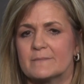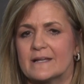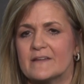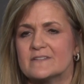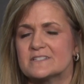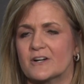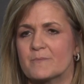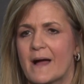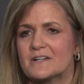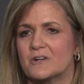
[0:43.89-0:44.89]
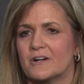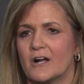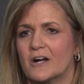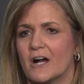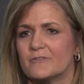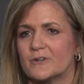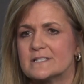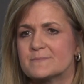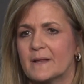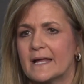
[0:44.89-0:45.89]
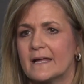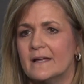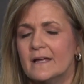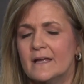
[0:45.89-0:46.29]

I mean, even starting back to our non-conference play,